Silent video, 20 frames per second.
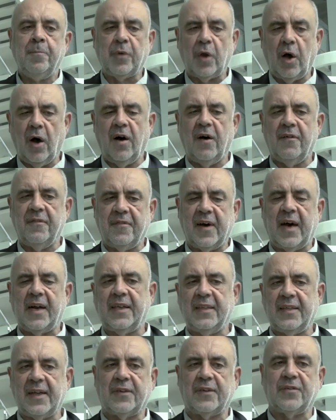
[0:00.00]
of
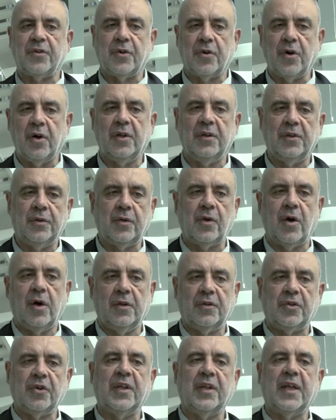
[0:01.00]
architectural
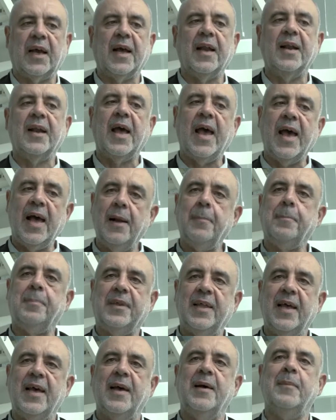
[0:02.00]
culture that can help
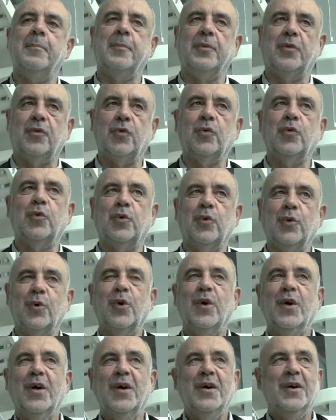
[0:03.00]
them
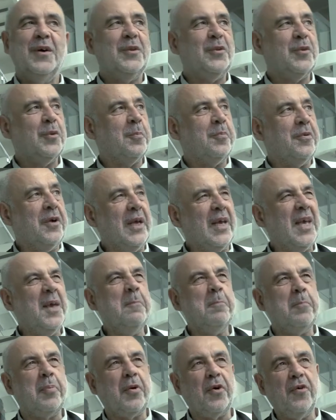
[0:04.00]
to bring
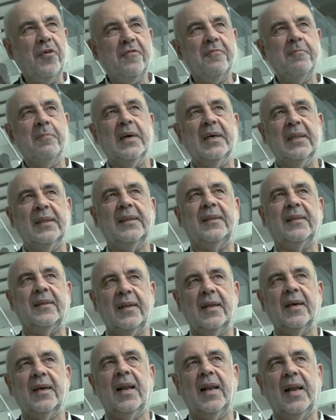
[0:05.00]
improvement
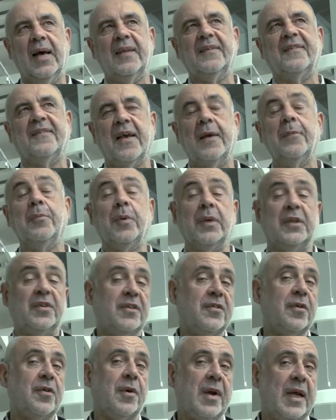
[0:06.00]
in a landscape which
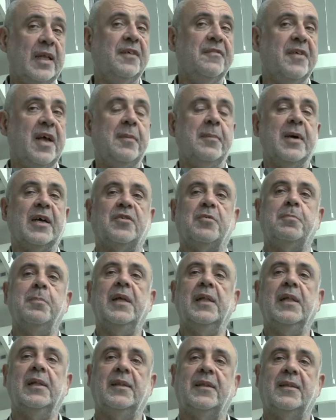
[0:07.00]
is already very much
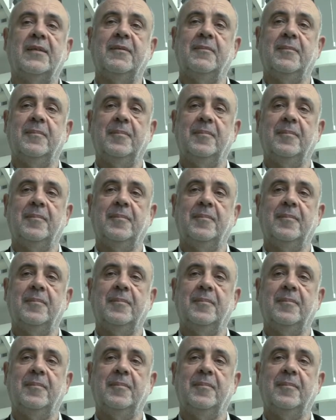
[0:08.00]
built.